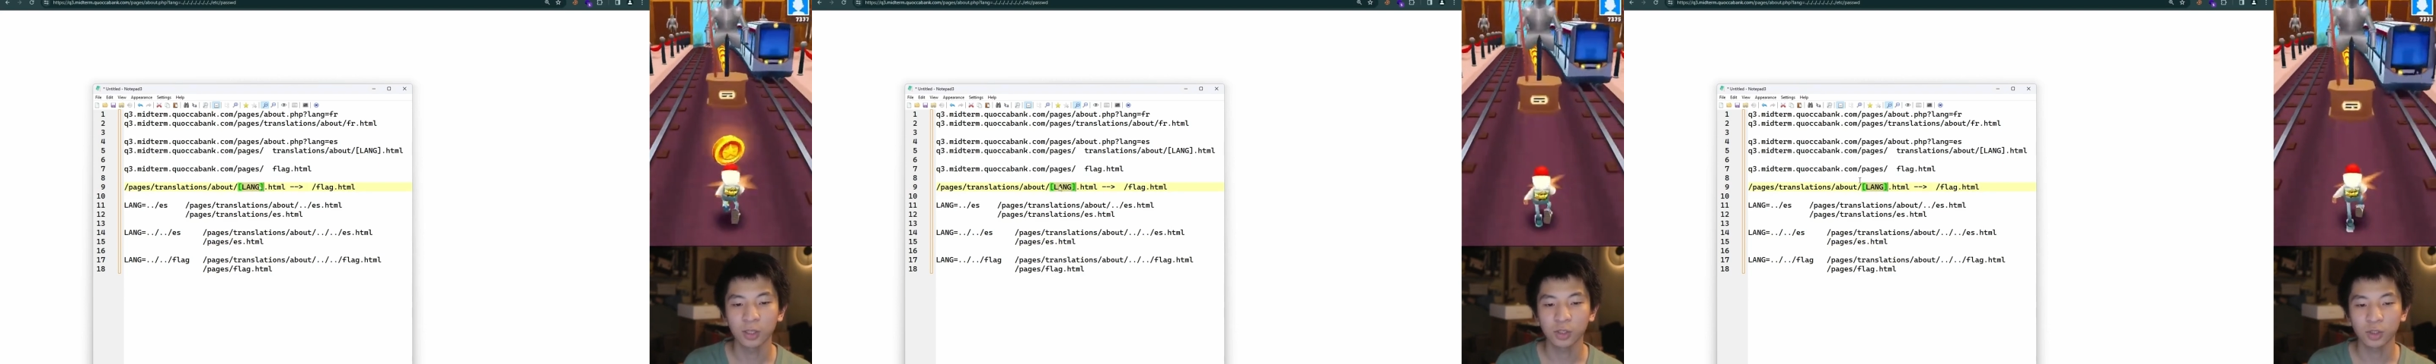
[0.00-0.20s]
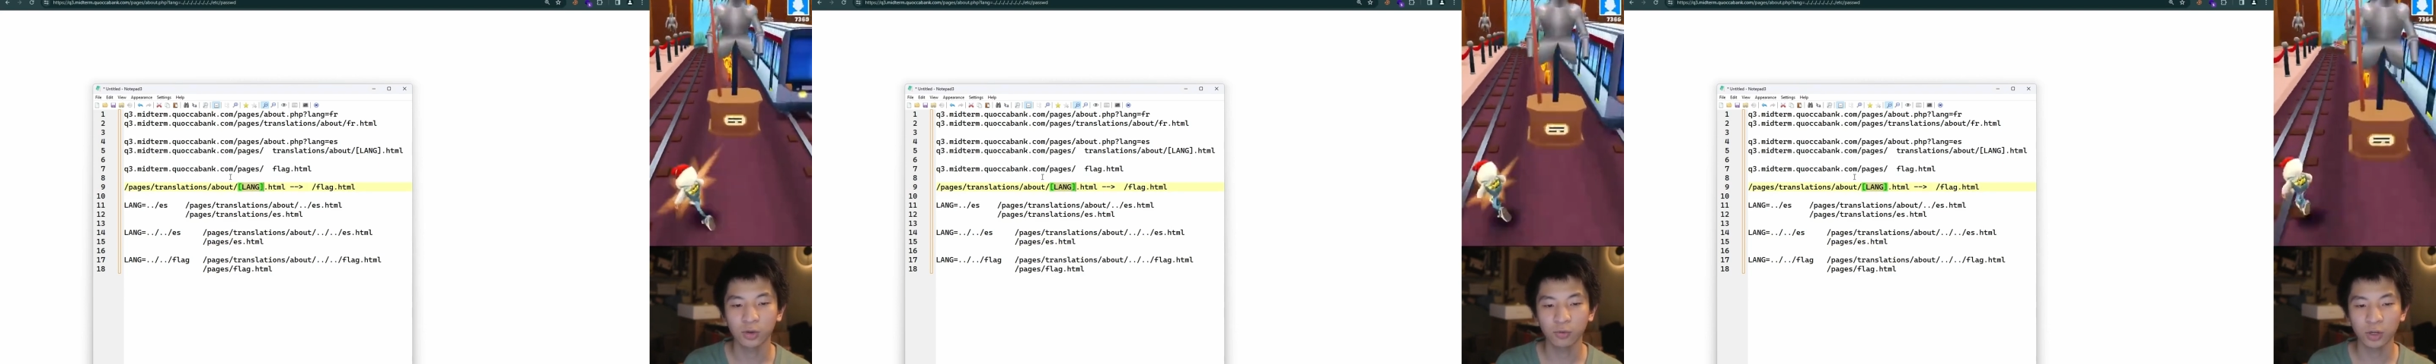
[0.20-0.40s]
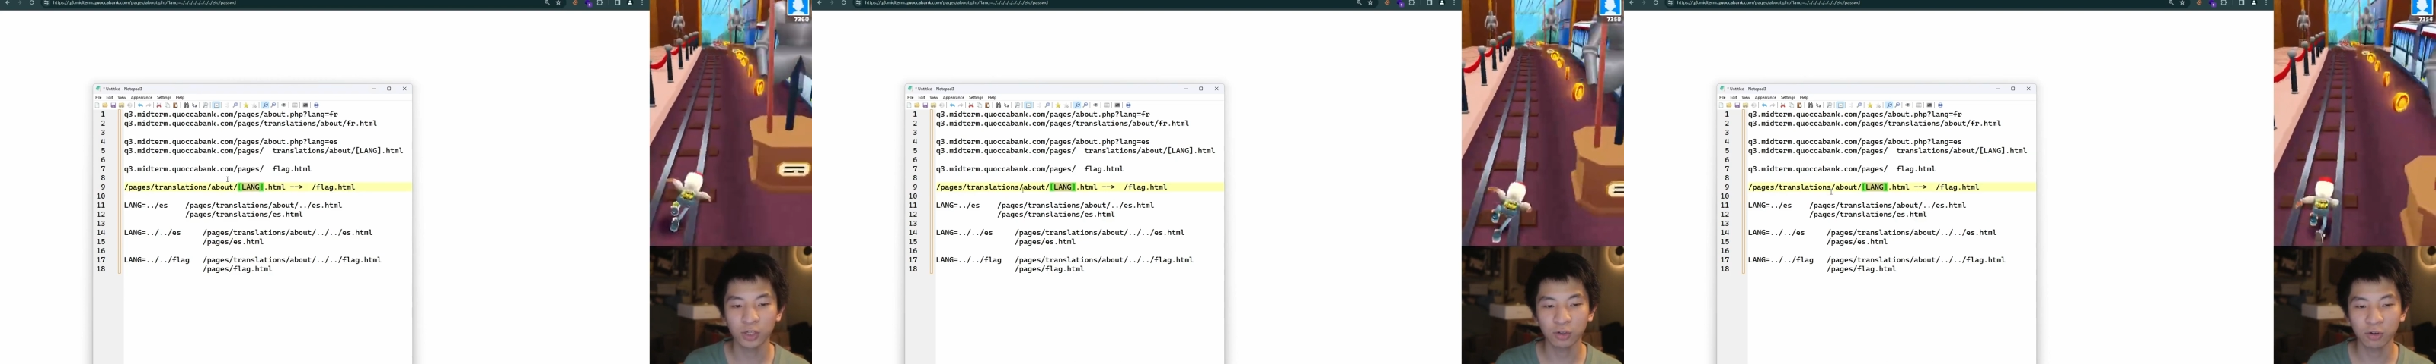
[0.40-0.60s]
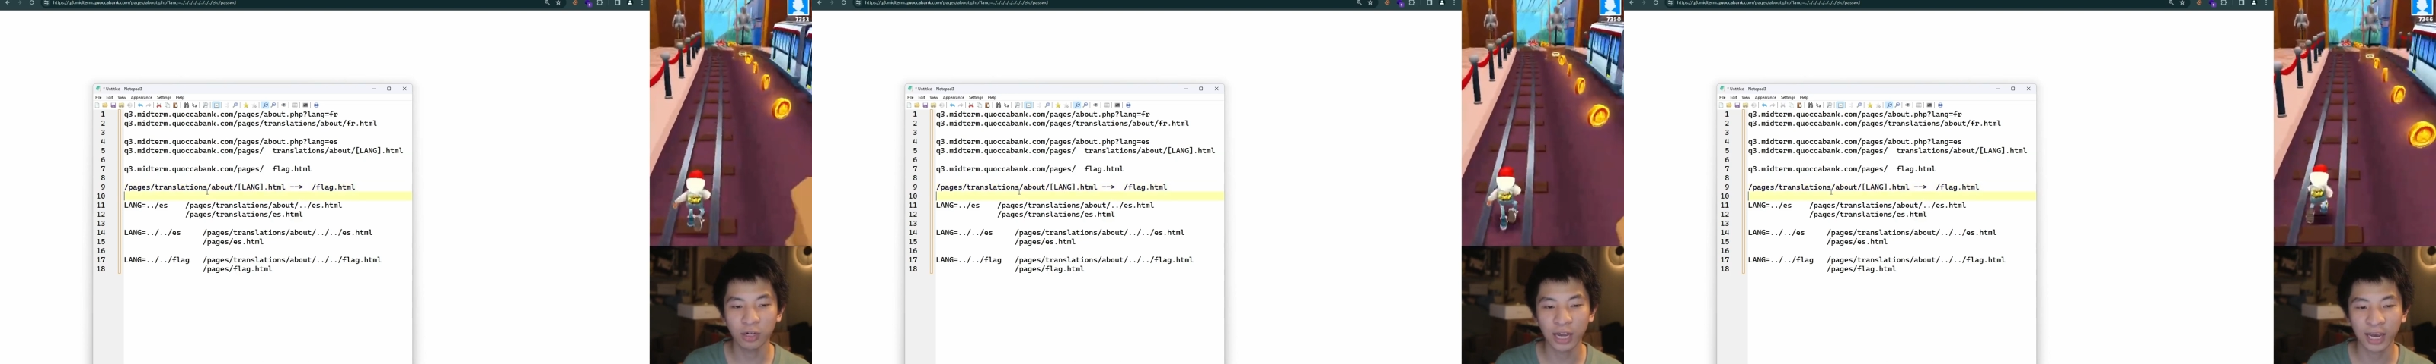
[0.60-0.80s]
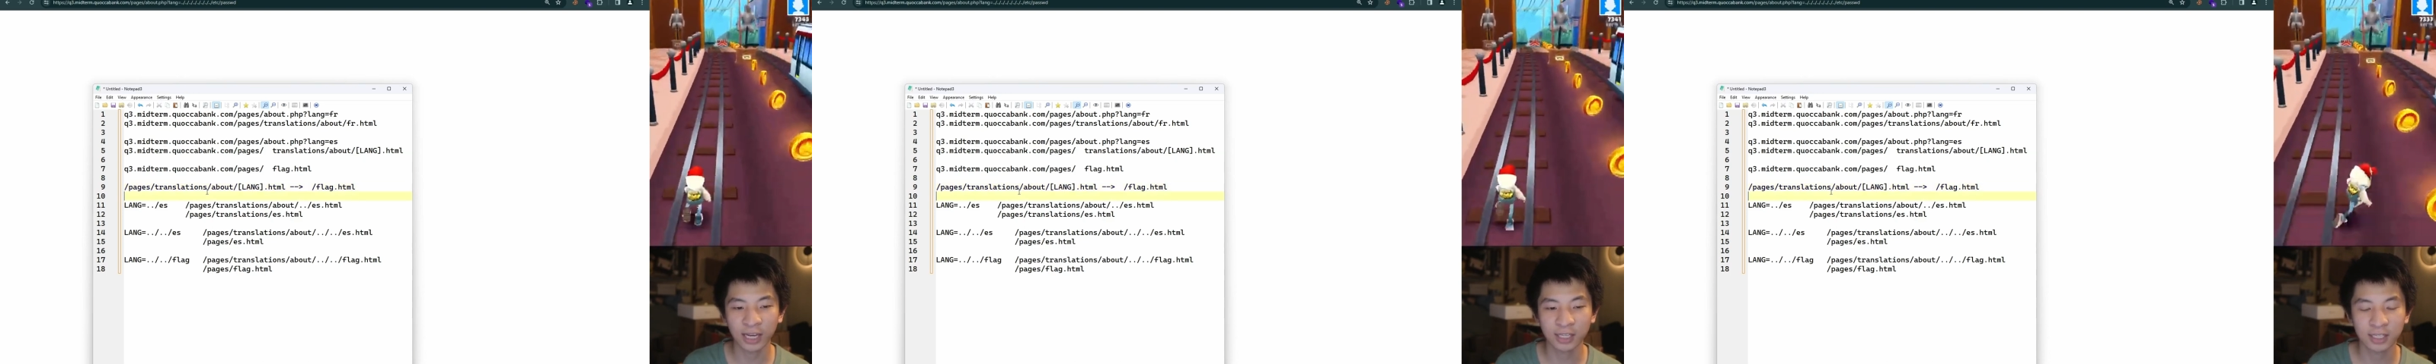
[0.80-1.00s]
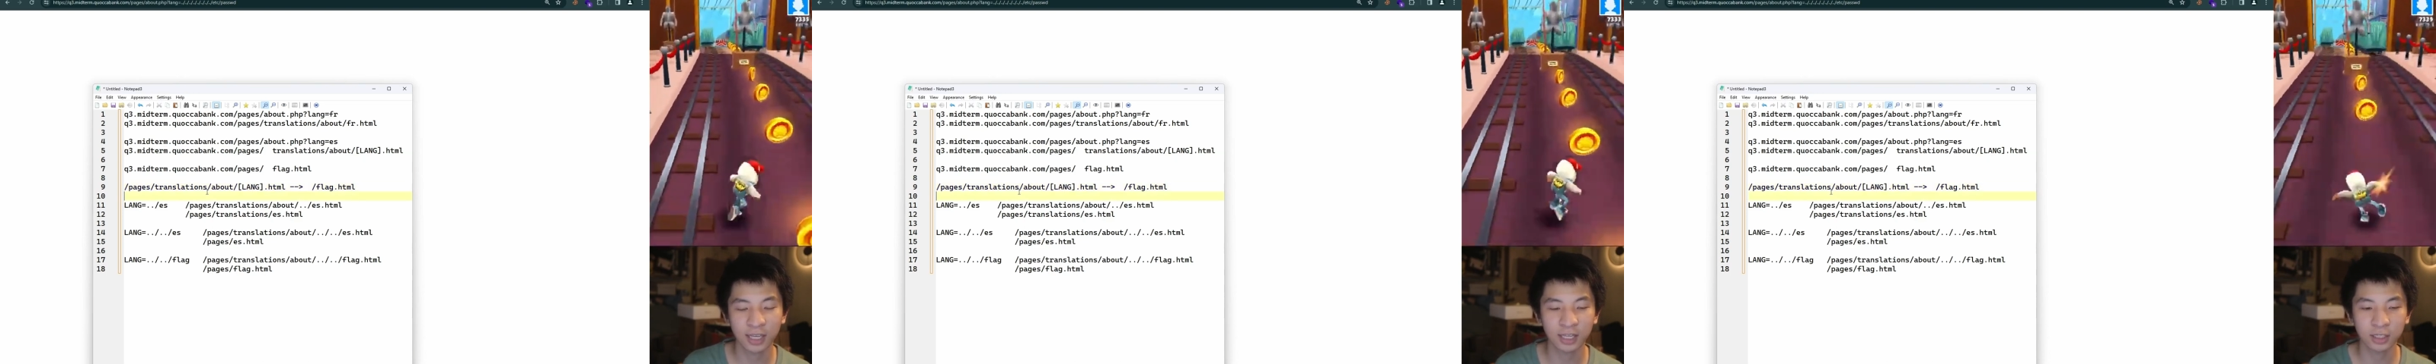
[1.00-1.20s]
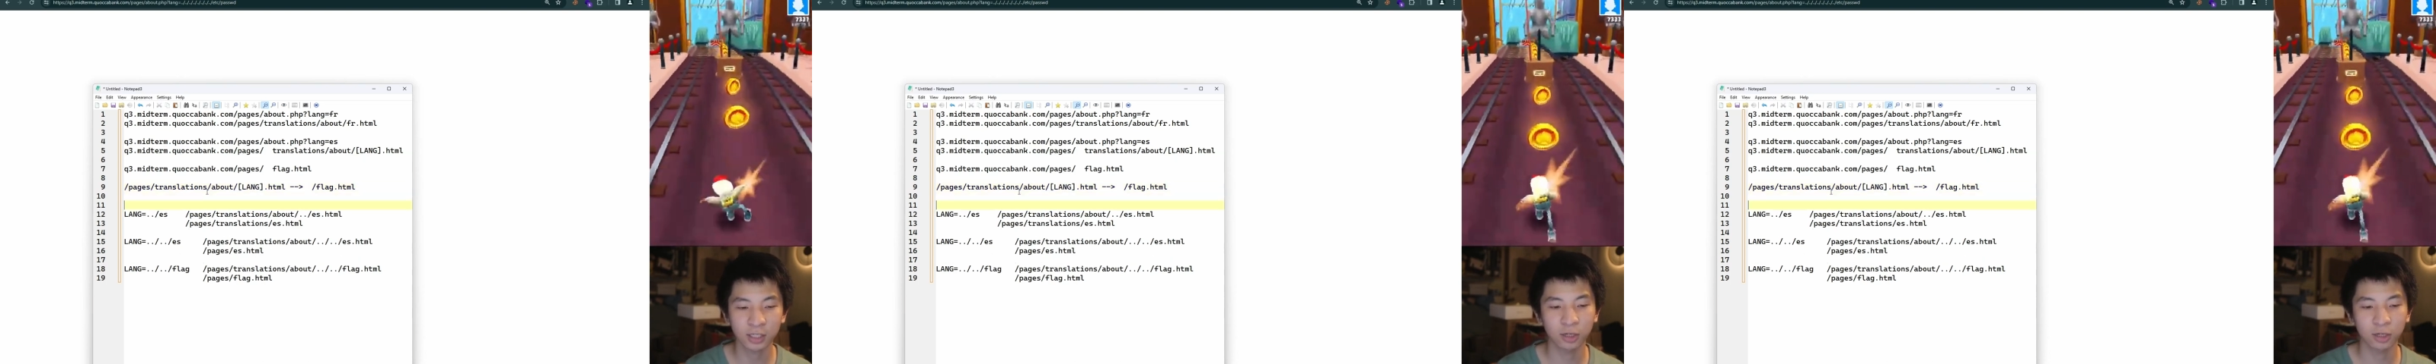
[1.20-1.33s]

So we're trying to access,